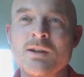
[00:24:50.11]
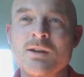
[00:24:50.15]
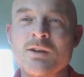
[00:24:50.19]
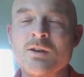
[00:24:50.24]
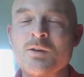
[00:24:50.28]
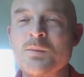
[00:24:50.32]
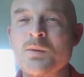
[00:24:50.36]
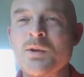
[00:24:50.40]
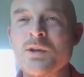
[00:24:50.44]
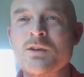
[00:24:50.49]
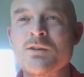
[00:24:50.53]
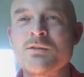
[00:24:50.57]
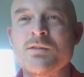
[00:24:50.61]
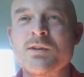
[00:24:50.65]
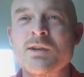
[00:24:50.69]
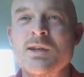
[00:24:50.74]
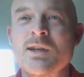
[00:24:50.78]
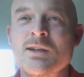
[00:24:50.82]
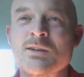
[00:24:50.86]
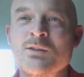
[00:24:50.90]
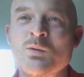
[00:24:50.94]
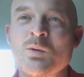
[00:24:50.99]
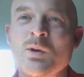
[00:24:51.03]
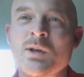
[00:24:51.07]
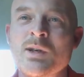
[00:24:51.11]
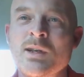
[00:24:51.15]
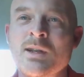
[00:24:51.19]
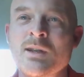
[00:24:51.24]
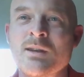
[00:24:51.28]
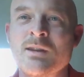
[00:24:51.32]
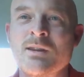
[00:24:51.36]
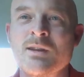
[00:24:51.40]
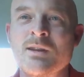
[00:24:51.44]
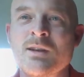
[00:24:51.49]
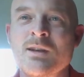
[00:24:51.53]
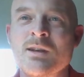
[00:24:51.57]
could be used for the next 20
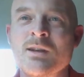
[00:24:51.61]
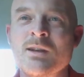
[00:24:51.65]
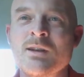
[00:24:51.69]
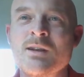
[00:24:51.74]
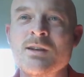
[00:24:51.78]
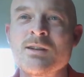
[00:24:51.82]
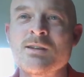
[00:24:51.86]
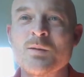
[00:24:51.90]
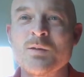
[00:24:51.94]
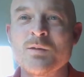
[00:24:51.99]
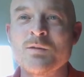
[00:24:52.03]
to 30 years.